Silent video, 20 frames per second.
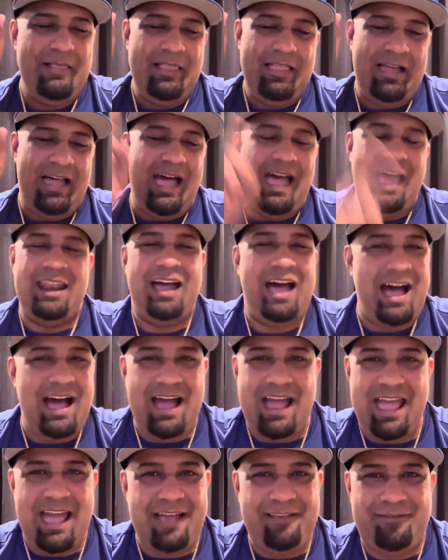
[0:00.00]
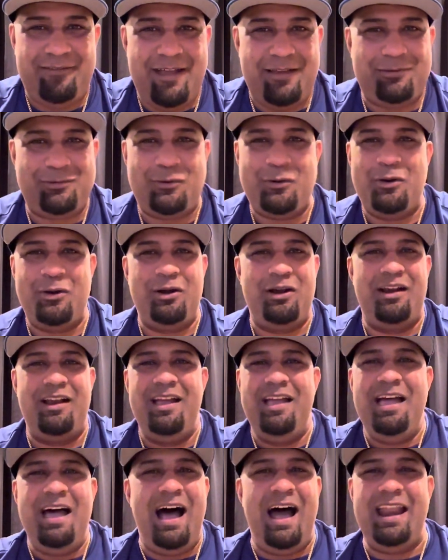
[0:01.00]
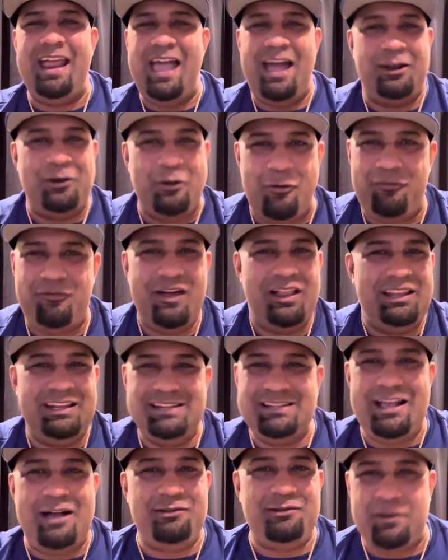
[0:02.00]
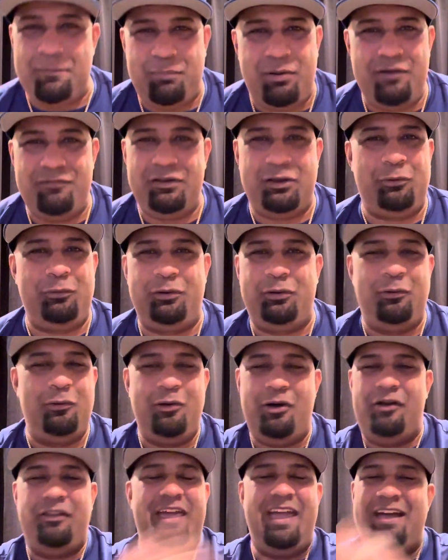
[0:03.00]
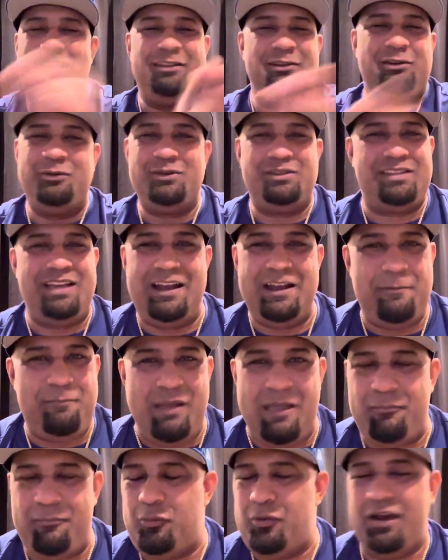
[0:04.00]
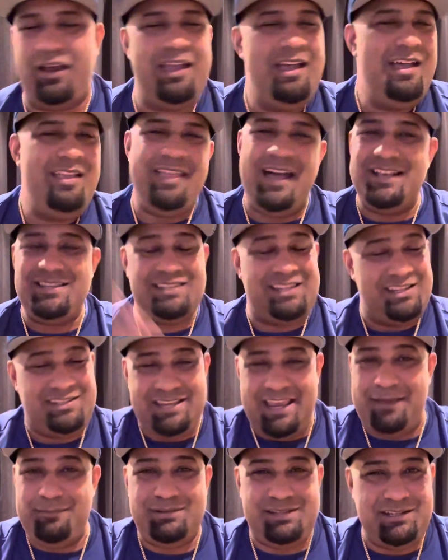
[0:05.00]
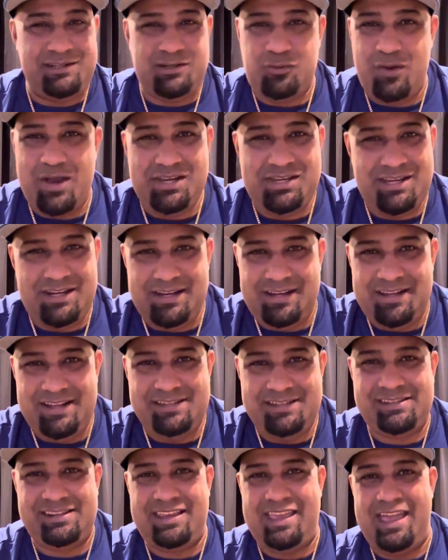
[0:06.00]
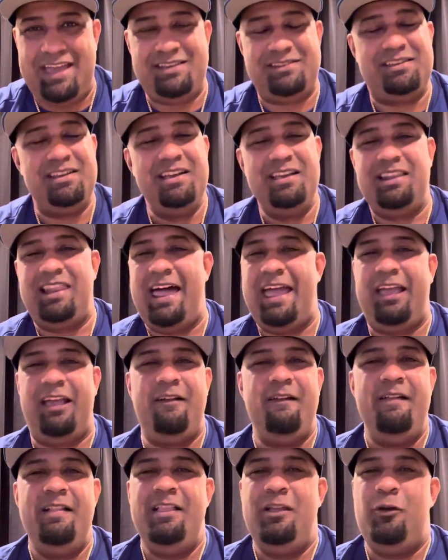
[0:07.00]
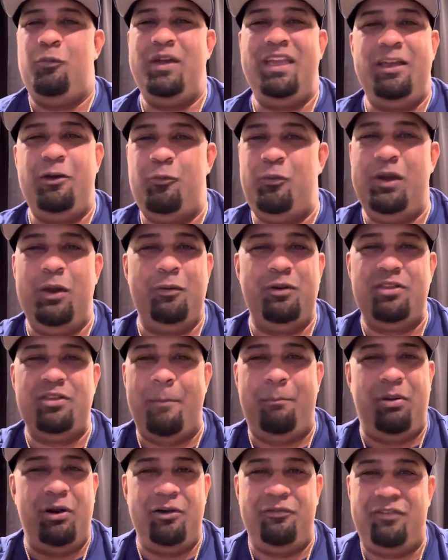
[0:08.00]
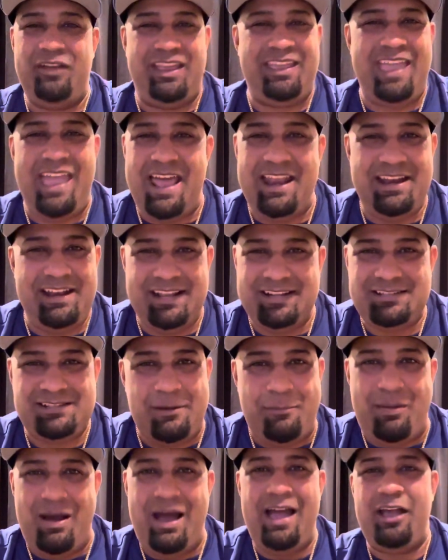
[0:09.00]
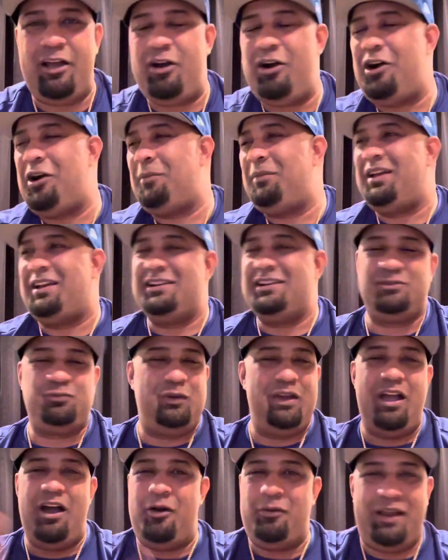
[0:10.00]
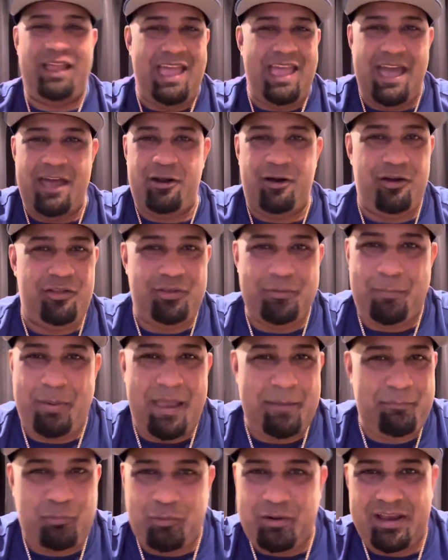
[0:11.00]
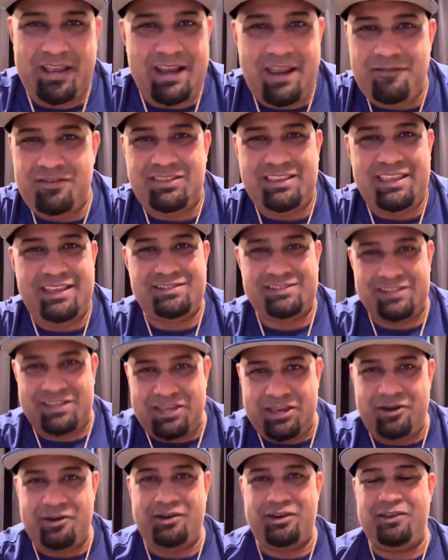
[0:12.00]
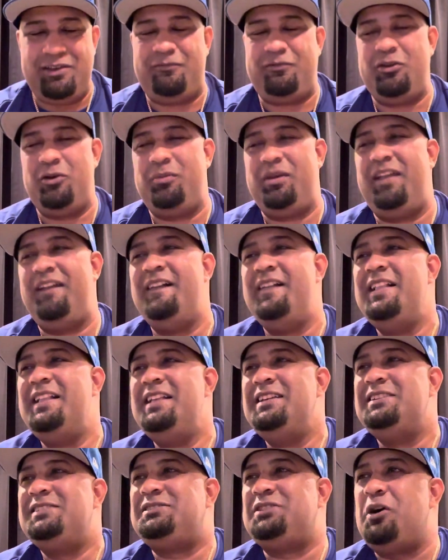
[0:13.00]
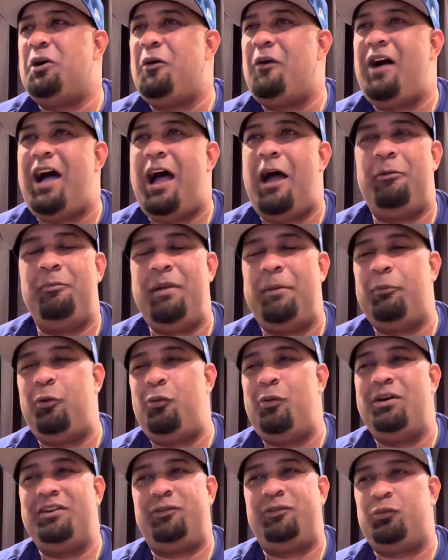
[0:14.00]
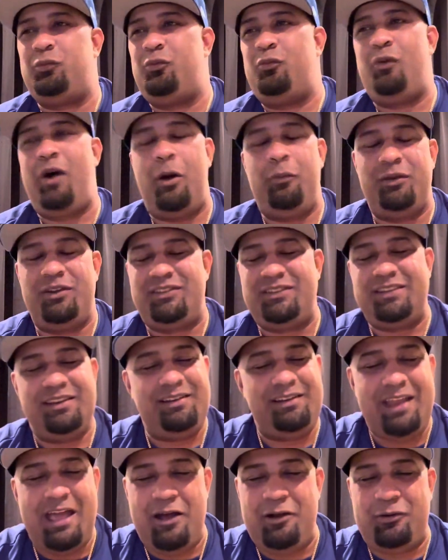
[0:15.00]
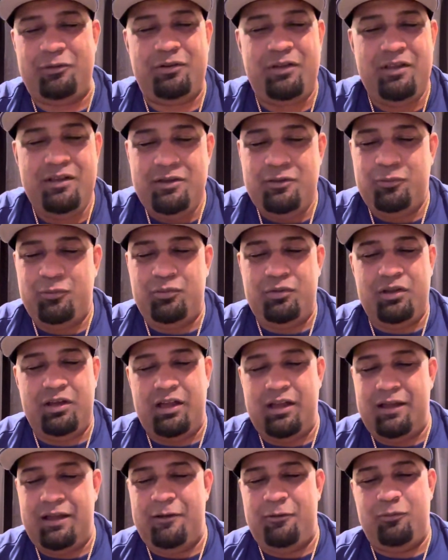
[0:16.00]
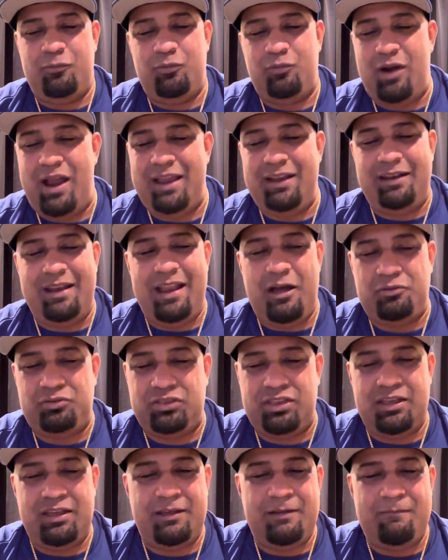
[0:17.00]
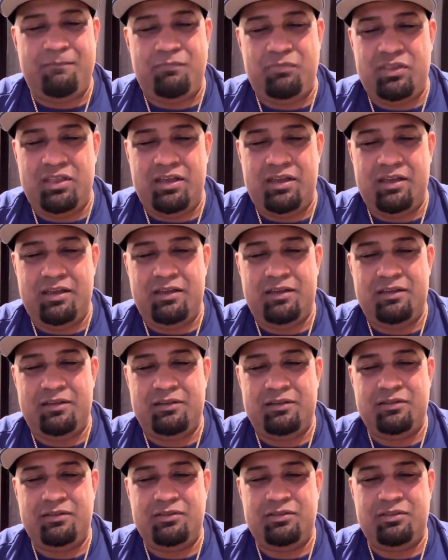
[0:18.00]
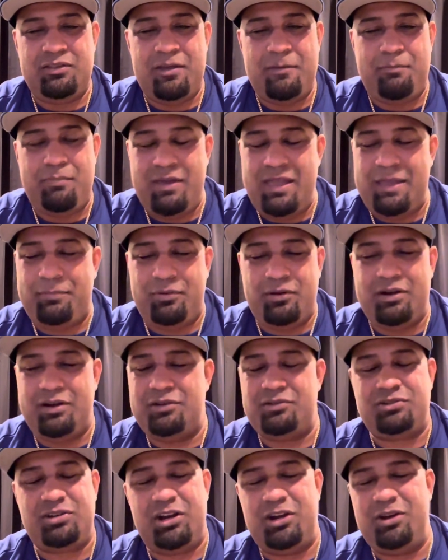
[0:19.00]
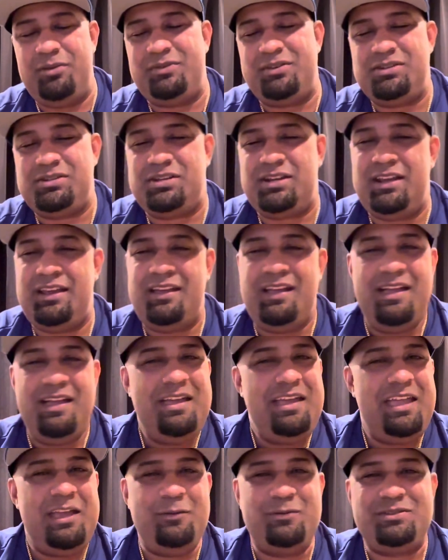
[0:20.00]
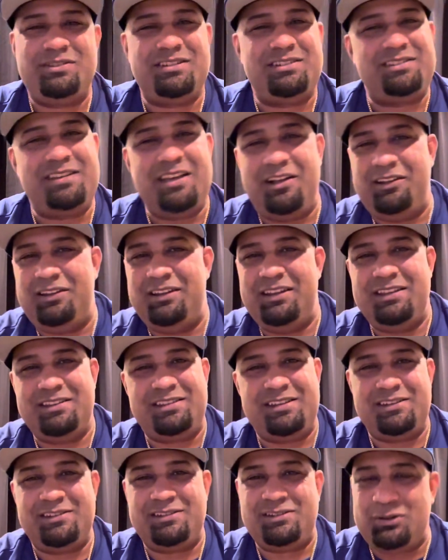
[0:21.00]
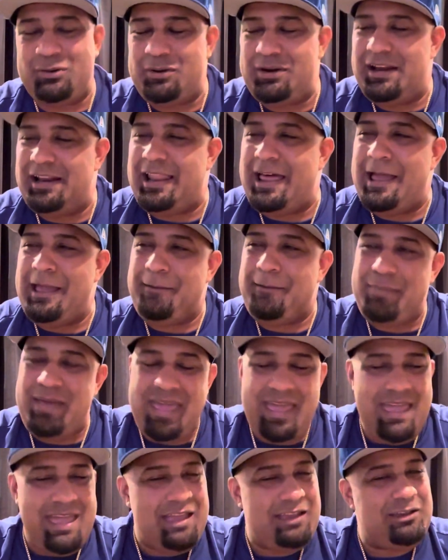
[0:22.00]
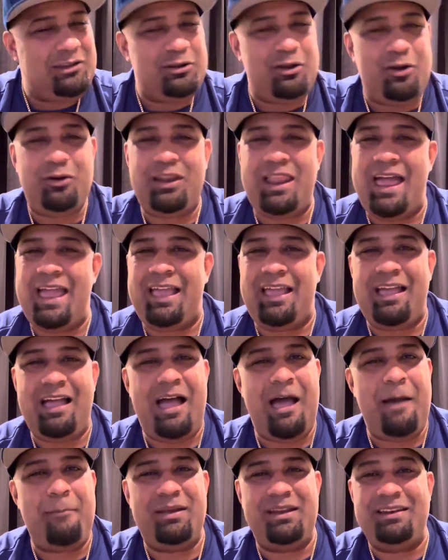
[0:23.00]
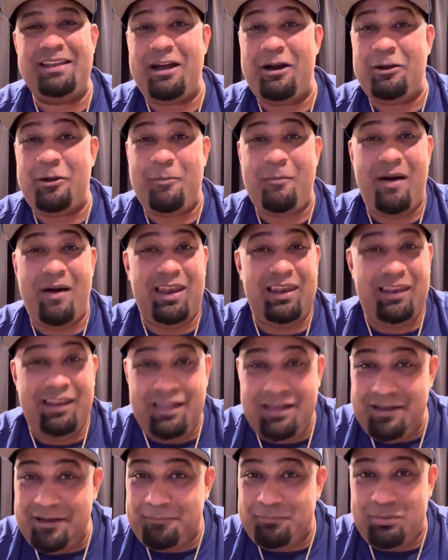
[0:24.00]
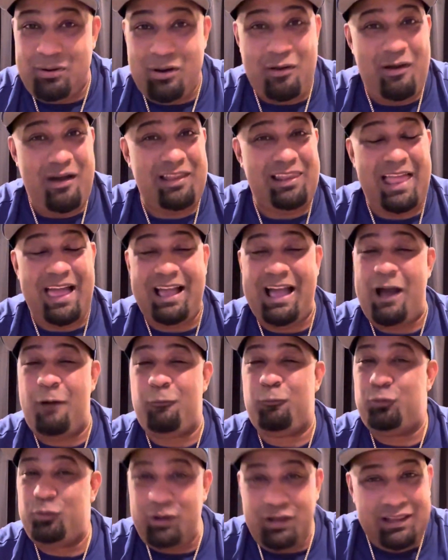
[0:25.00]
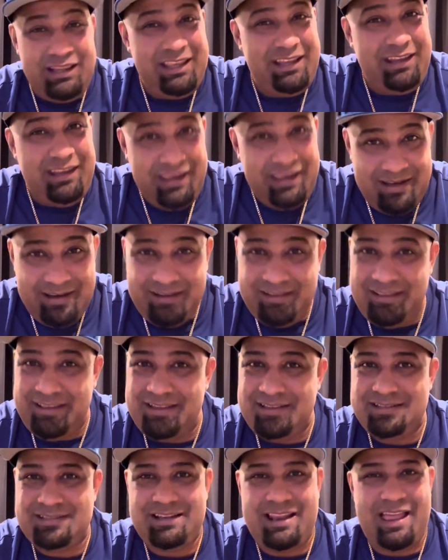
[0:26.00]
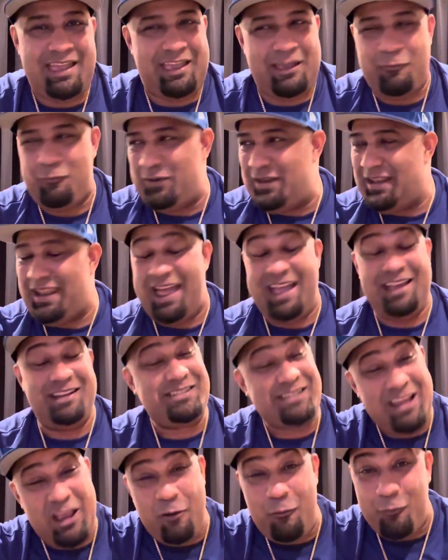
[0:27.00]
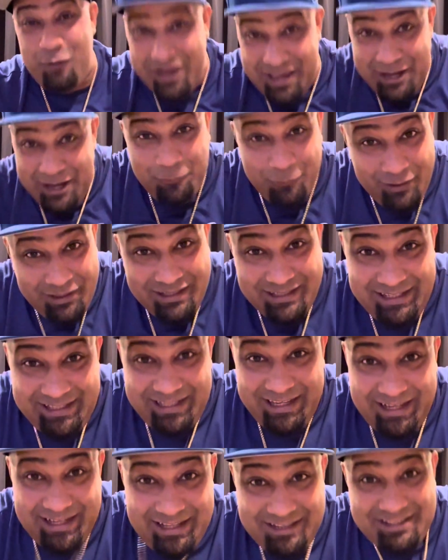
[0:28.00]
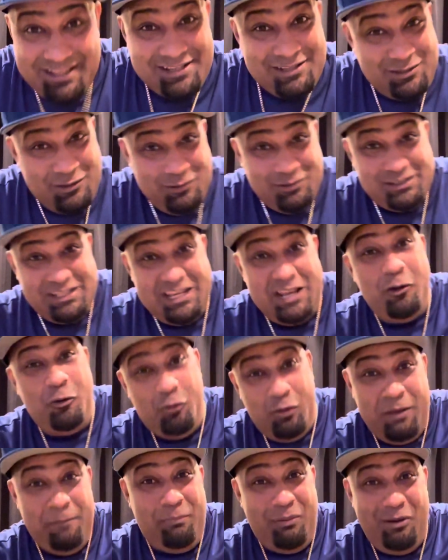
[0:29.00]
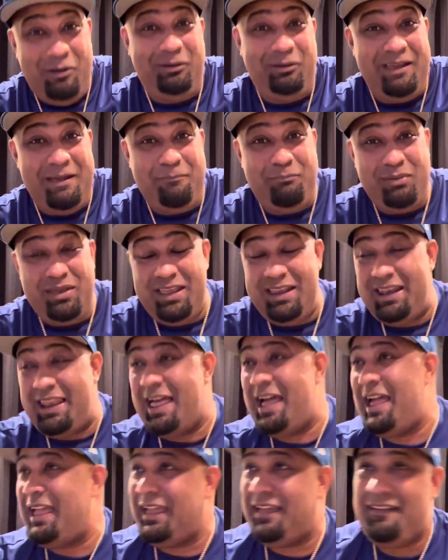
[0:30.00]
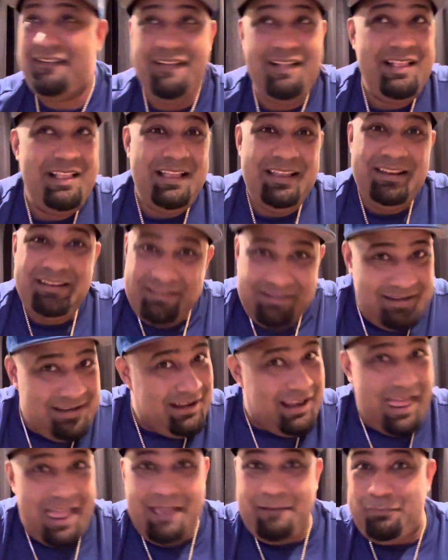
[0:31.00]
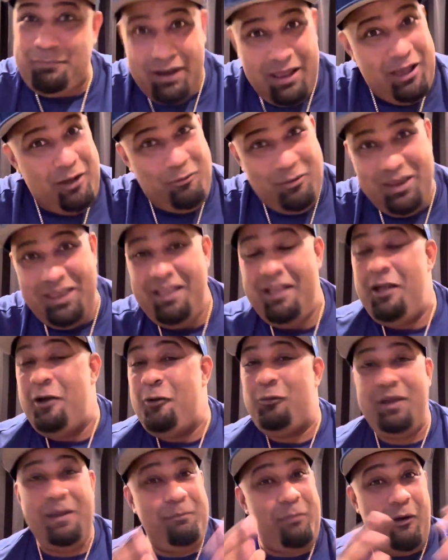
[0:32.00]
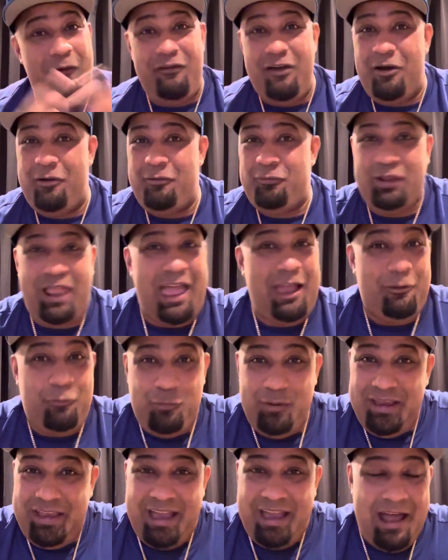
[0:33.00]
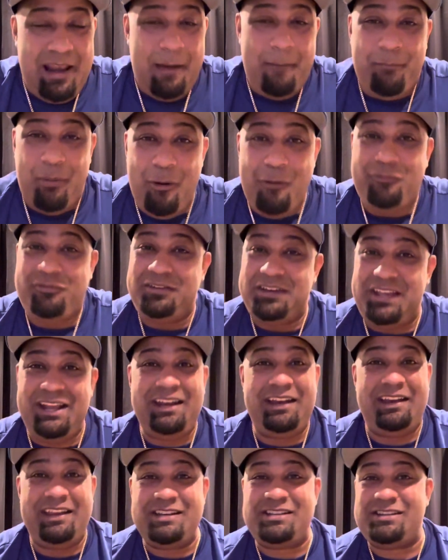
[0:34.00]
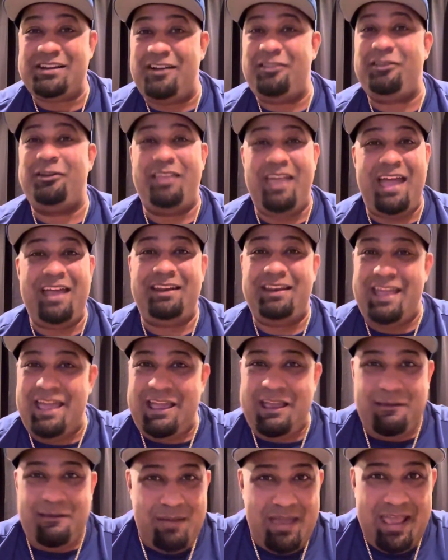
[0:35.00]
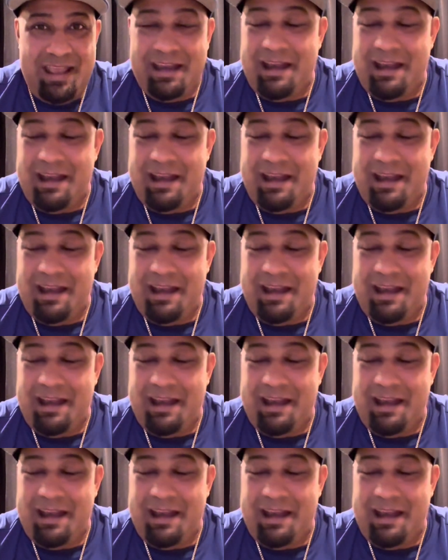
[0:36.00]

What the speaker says: I had a high ASVAB score. I didn't have no felonies. I was a perfect recruit. All they had to do was sign the paperwork. That's the same situation in this case. Like, we were the perfect candidates to buy a car because we already had all the paperwork and everything secure. You feel me? So I remember while we're sitting down writing out the paper and terms and shit, he was just telling us his story, like, man, you know, like, I've been down on my luck, bro. I really needed this. Like, and we like, shit, we really needed this. You see what we pulled up in? Like, bro, we both helped. Like, we kind of both needed each other that day, man.